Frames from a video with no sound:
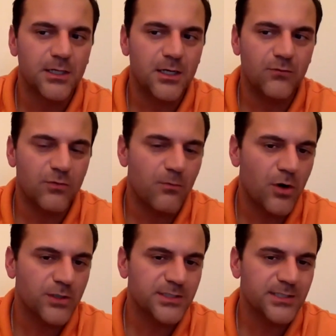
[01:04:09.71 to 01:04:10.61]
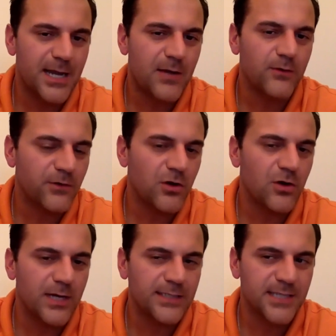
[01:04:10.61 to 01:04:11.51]
uh, remarks and how, if at
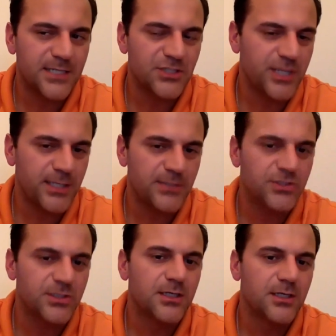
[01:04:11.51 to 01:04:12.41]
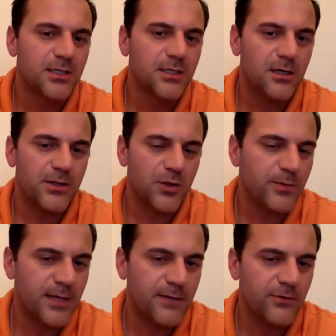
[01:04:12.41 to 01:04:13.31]
all, has that changed uh, their
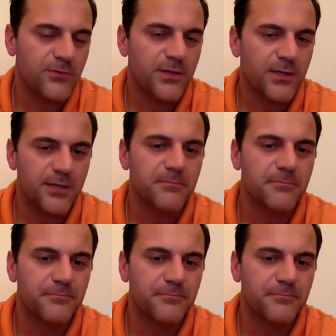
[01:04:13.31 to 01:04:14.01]
behavior and thinking?